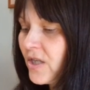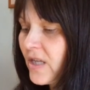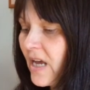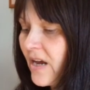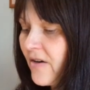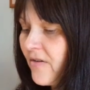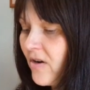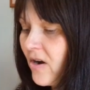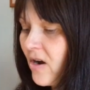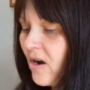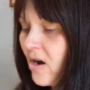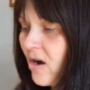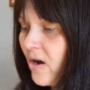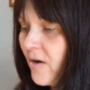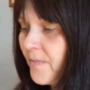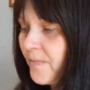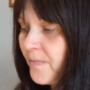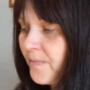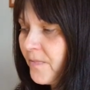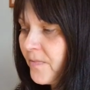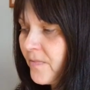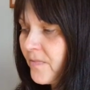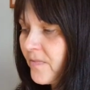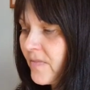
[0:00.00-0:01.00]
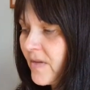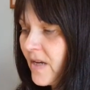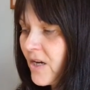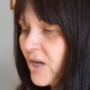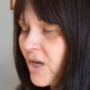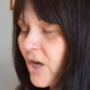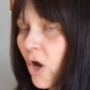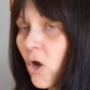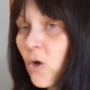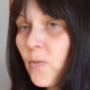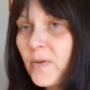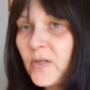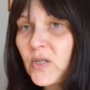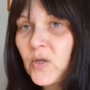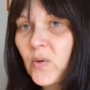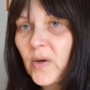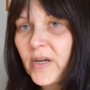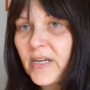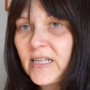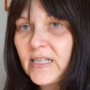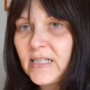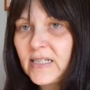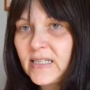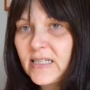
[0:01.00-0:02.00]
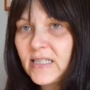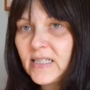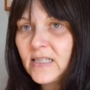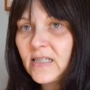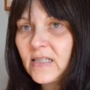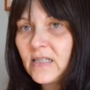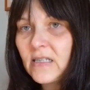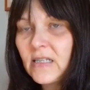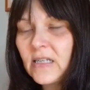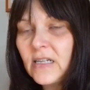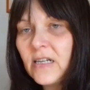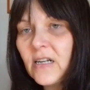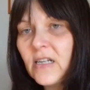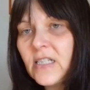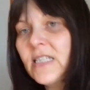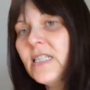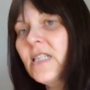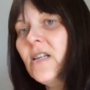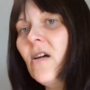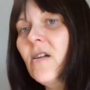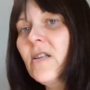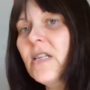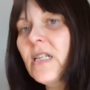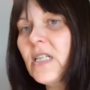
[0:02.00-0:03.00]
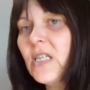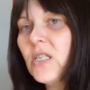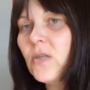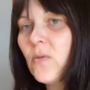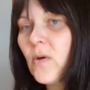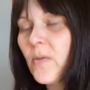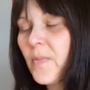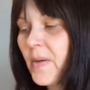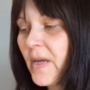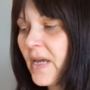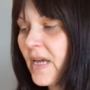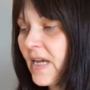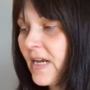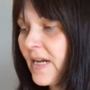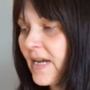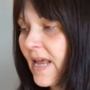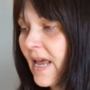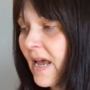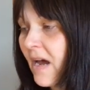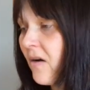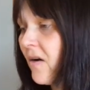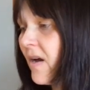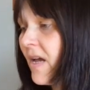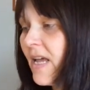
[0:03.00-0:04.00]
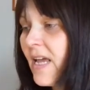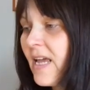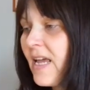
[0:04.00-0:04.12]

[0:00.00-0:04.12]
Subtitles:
there are go-betweens that are starting to appear now,